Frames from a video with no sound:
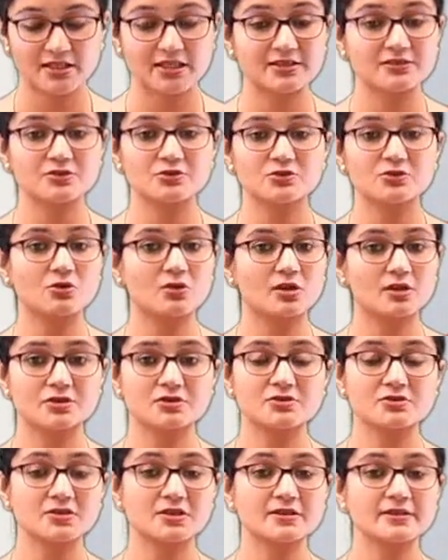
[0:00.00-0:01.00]
As you know,
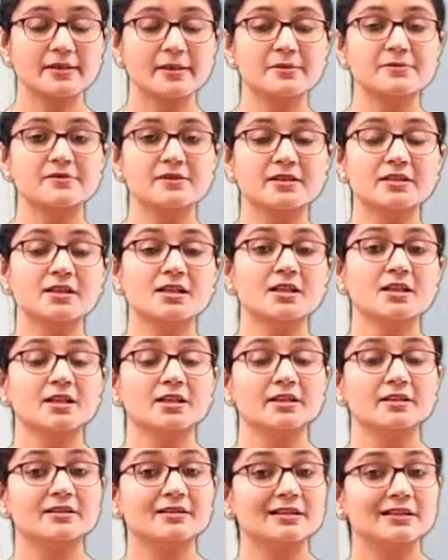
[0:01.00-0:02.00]
corticosteroids helps in
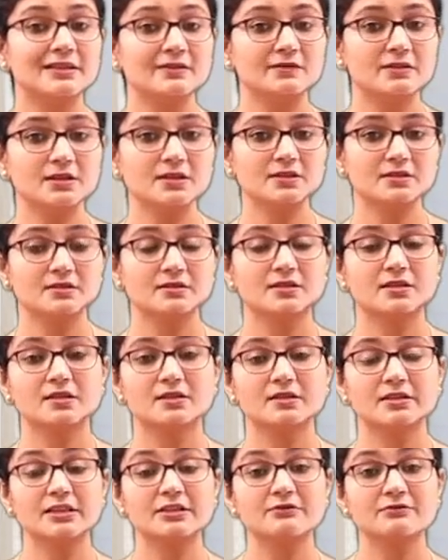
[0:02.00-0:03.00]
relieving
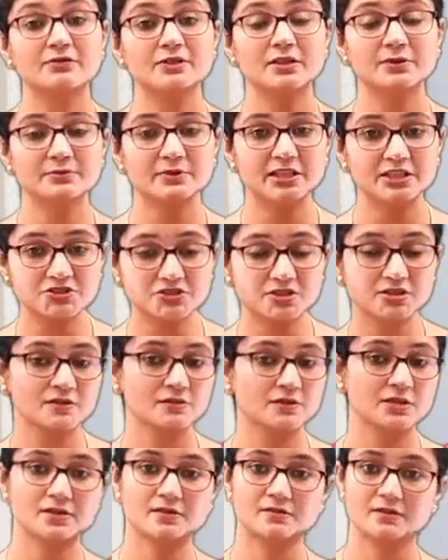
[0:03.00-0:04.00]
the inflammation
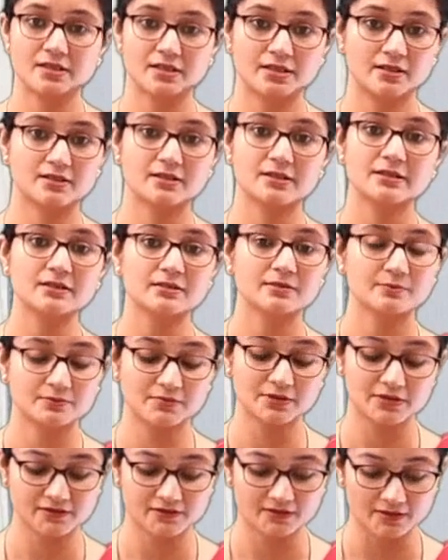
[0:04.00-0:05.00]
which is there in the
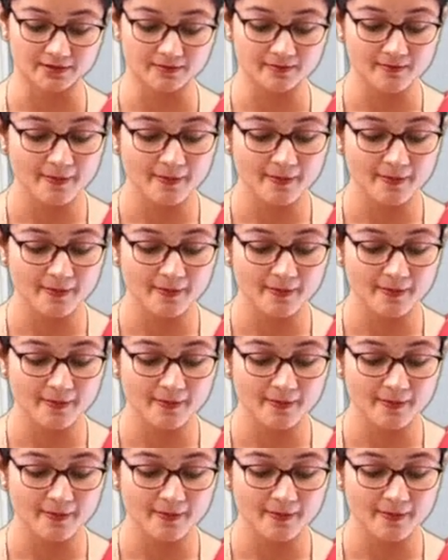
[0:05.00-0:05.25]
person.